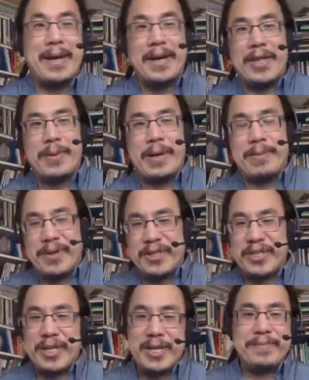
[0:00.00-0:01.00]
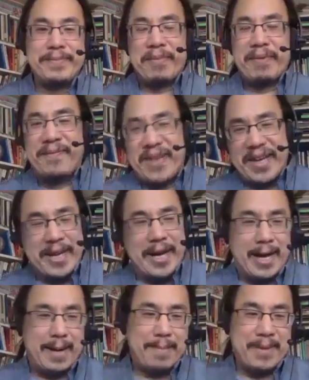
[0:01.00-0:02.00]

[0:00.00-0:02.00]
Another one was Vietnam.